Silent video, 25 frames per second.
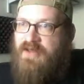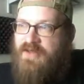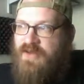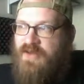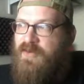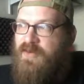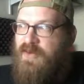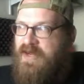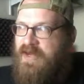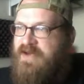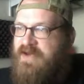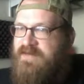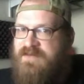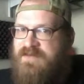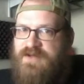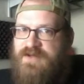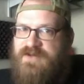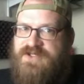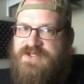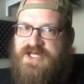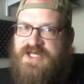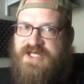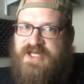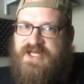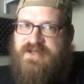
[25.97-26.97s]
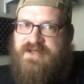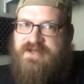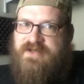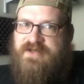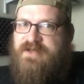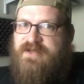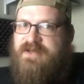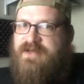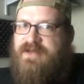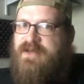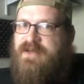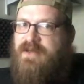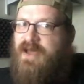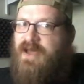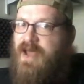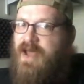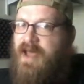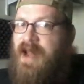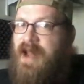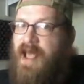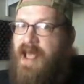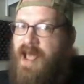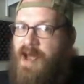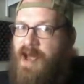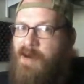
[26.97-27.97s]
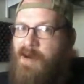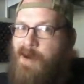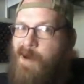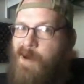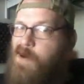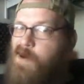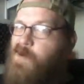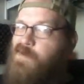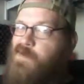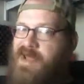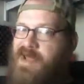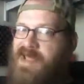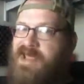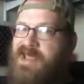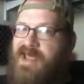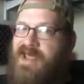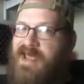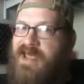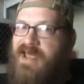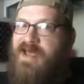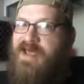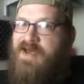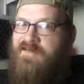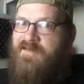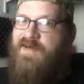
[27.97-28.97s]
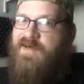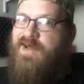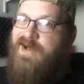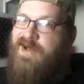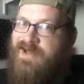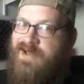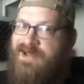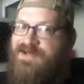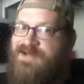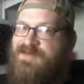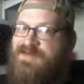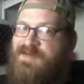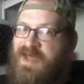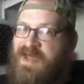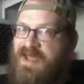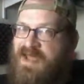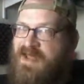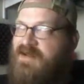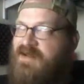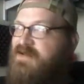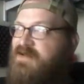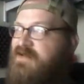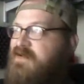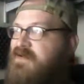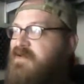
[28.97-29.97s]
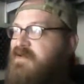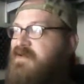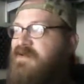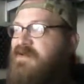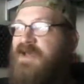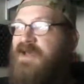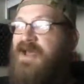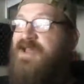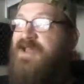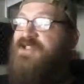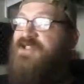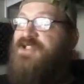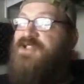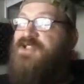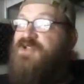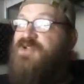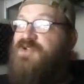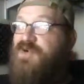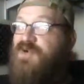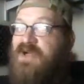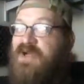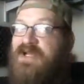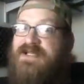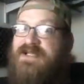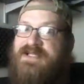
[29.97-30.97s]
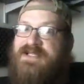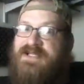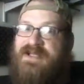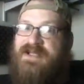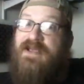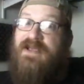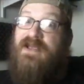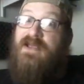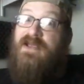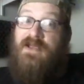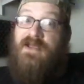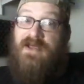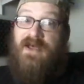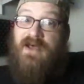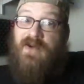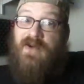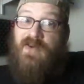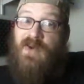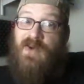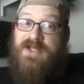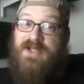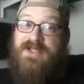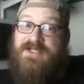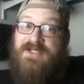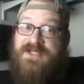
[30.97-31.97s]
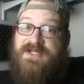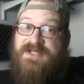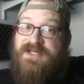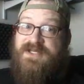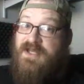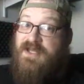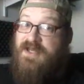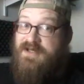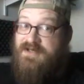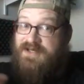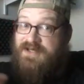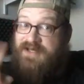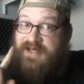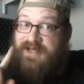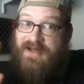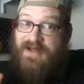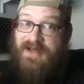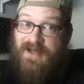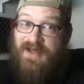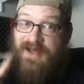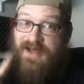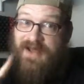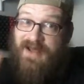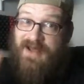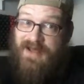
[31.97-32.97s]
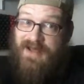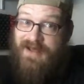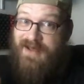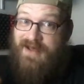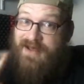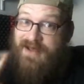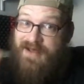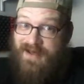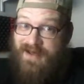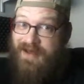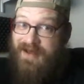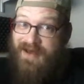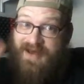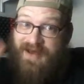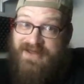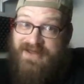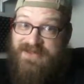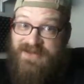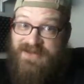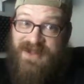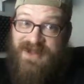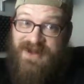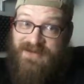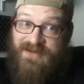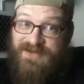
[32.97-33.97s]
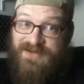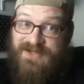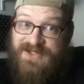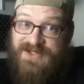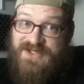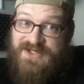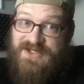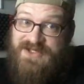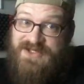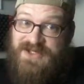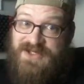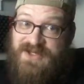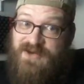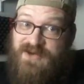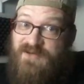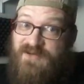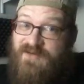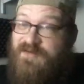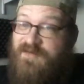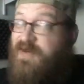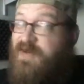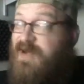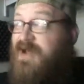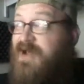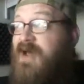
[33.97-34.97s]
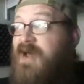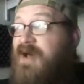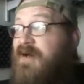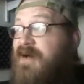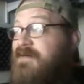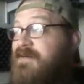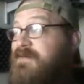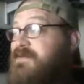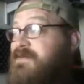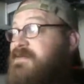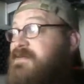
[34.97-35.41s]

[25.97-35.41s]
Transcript: the Ring of Lucii and how OPAF it is, man. It's just crazy. You got to watch this. See, I thought it was just a goof, but no.